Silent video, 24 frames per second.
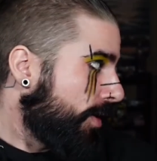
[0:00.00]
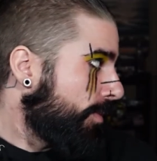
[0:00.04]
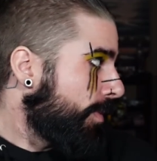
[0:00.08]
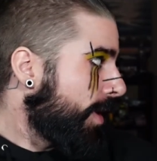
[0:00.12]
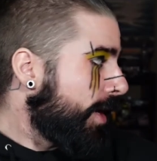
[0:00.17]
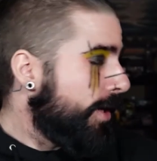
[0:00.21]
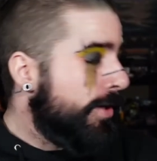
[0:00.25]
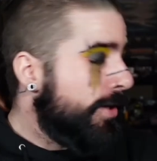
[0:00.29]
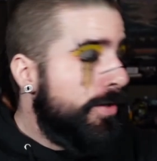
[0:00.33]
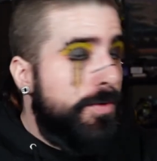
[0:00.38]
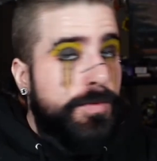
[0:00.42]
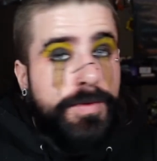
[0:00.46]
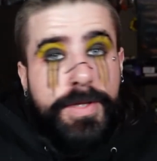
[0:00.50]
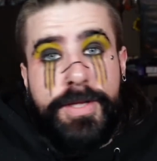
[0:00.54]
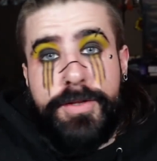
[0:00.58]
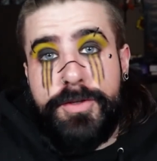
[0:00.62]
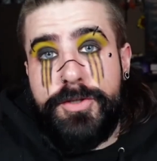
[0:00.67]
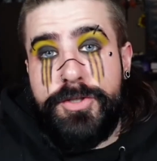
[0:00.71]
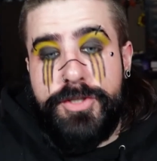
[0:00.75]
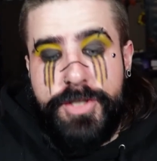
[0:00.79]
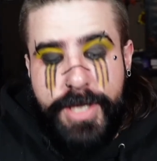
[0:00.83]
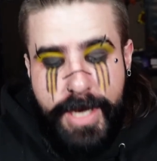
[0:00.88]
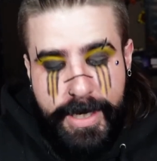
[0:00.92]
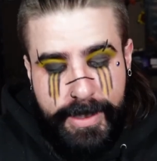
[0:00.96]
on my new leather
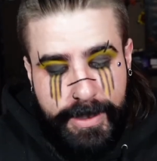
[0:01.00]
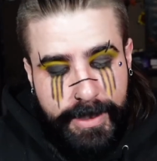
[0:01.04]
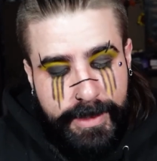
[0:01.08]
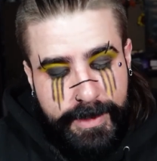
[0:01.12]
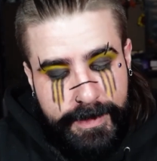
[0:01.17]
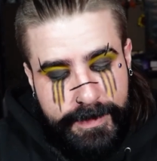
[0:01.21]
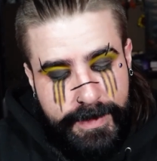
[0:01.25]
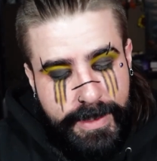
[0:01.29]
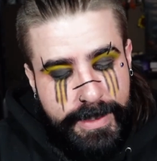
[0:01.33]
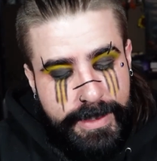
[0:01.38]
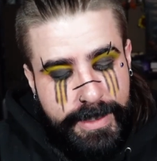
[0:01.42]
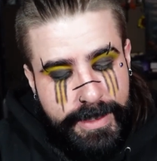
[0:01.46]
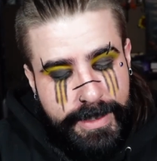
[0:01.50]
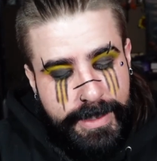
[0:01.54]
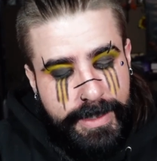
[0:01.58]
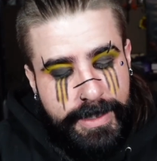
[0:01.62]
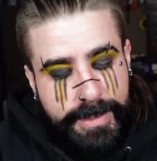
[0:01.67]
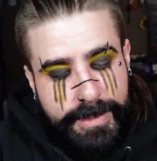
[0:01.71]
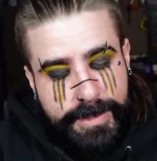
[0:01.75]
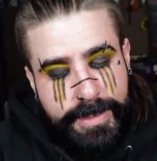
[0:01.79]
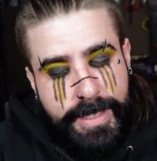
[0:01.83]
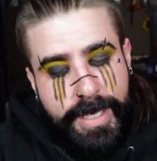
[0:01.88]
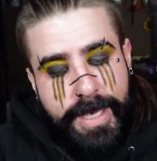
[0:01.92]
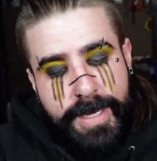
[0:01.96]
jacket because I need to
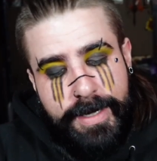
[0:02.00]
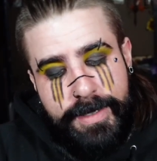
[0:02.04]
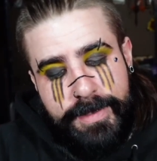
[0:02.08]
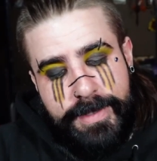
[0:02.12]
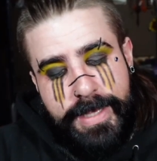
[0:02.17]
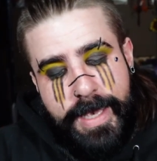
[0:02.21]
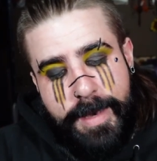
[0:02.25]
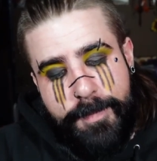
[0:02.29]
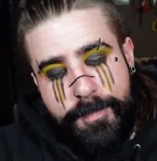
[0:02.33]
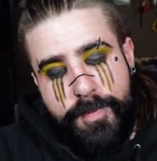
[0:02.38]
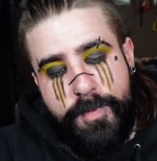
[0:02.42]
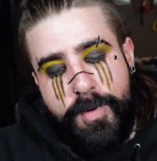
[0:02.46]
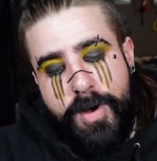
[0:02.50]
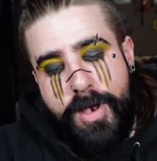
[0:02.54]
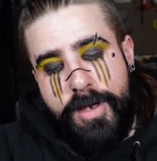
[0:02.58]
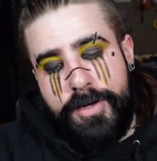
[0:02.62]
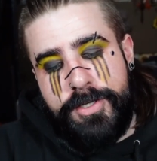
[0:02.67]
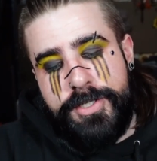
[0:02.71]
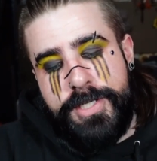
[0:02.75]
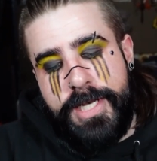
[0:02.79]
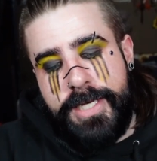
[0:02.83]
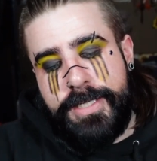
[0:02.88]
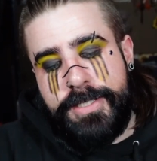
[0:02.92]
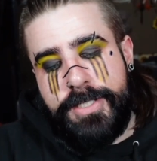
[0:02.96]
get that
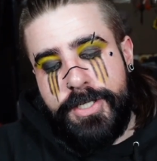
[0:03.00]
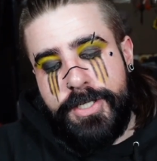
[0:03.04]
project